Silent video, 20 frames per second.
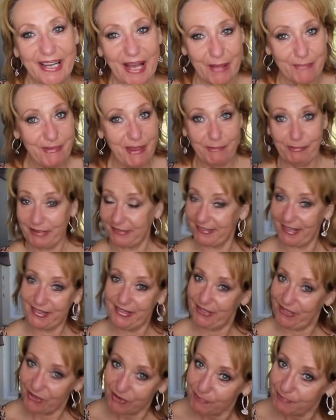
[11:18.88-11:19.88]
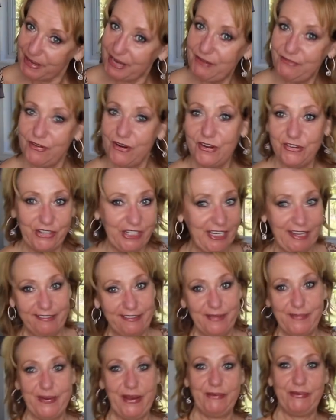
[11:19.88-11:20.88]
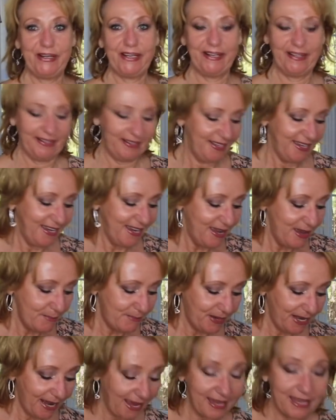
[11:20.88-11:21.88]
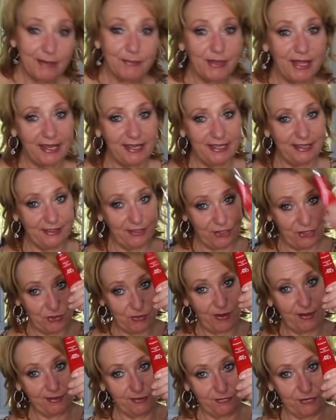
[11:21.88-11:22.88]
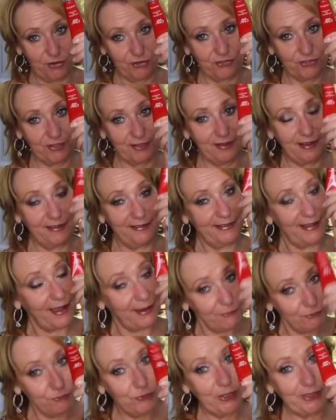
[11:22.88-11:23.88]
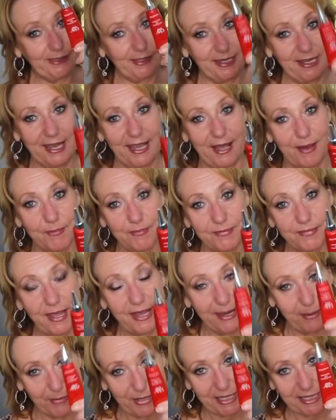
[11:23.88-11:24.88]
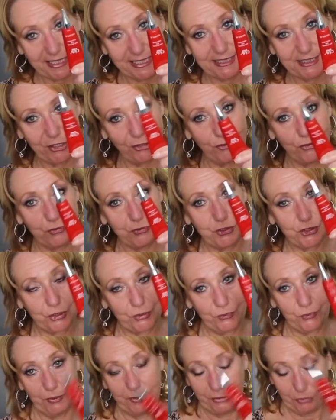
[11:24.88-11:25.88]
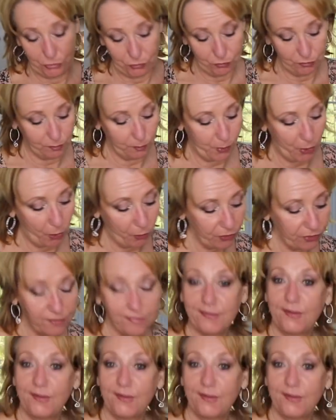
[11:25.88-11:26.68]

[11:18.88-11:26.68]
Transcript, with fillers: I'll be able to say the European version is the miracle, but I am liking the US version. I really am. And I'm going to continue to use both.